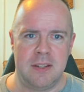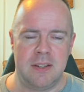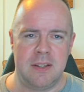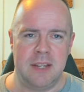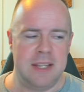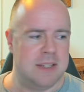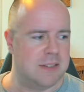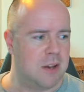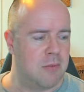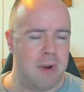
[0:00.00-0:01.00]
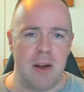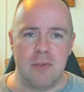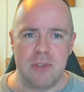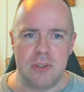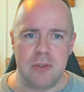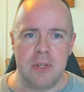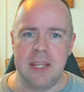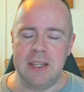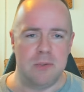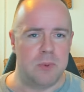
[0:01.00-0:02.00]
He is around you,
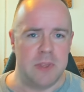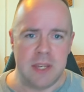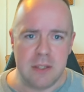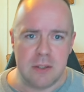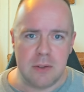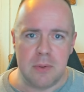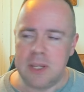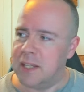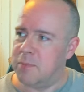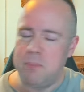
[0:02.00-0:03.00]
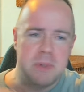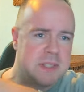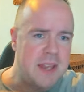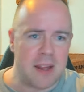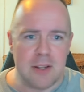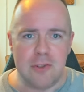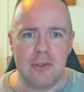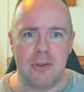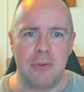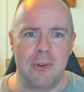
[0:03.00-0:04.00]
he's within you, he's beside
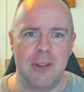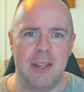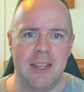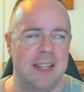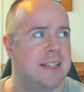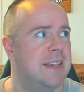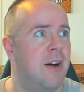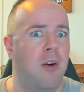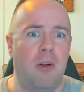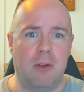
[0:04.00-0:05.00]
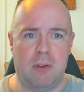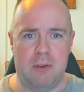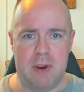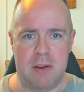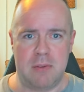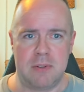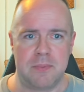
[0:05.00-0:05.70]
you, he's all around.